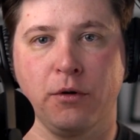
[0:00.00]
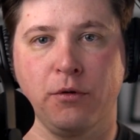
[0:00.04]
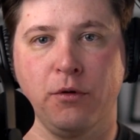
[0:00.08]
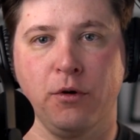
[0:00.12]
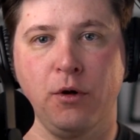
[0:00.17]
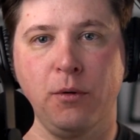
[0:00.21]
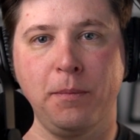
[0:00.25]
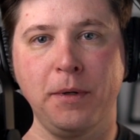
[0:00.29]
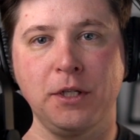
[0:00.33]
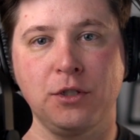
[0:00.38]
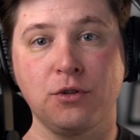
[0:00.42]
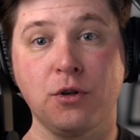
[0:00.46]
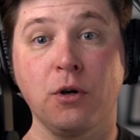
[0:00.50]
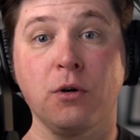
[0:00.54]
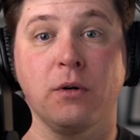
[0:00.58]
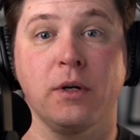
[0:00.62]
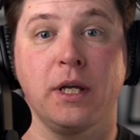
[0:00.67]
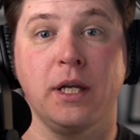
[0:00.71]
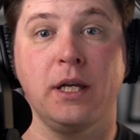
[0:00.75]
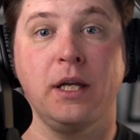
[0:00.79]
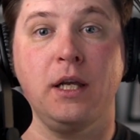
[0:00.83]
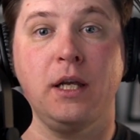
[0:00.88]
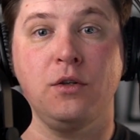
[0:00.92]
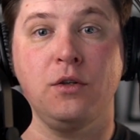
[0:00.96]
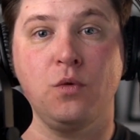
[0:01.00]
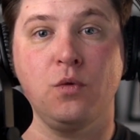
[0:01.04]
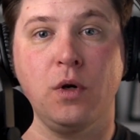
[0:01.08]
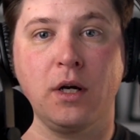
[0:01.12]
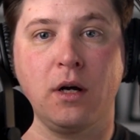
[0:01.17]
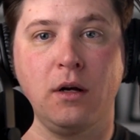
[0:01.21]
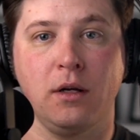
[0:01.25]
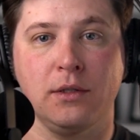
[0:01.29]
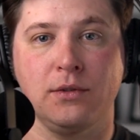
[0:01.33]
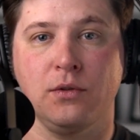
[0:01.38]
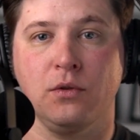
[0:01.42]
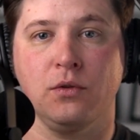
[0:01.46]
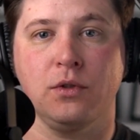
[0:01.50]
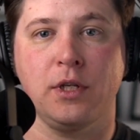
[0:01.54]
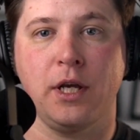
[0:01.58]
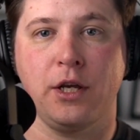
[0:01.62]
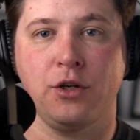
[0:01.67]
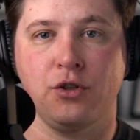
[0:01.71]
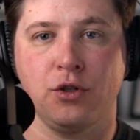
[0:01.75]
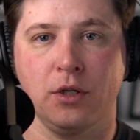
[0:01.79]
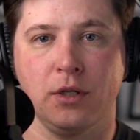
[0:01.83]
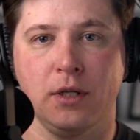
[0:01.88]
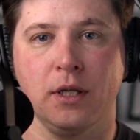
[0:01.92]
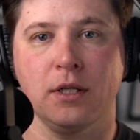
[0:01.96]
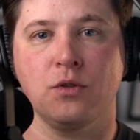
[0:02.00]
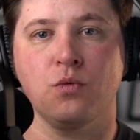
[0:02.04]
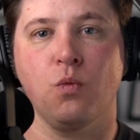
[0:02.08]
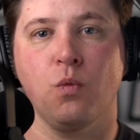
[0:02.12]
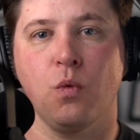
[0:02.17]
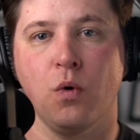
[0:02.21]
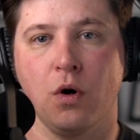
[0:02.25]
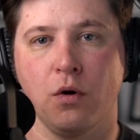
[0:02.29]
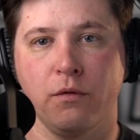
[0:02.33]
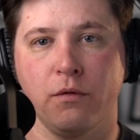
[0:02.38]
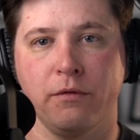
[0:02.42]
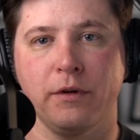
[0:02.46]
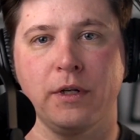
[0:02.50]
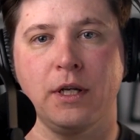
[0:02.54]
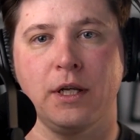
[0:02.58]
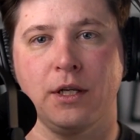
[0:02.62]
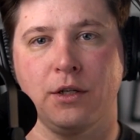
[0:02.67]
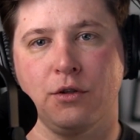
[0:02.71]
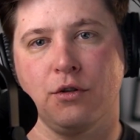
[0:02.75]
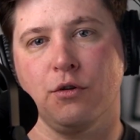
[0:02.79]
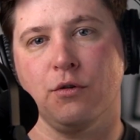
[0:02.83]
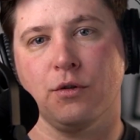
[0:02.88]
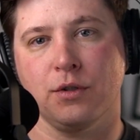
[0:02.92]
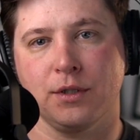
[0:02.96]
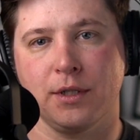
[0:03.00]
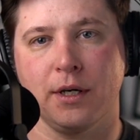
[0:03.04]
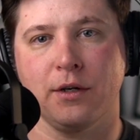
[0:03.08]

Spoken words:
group and turn it into a consultation that's woven into your sales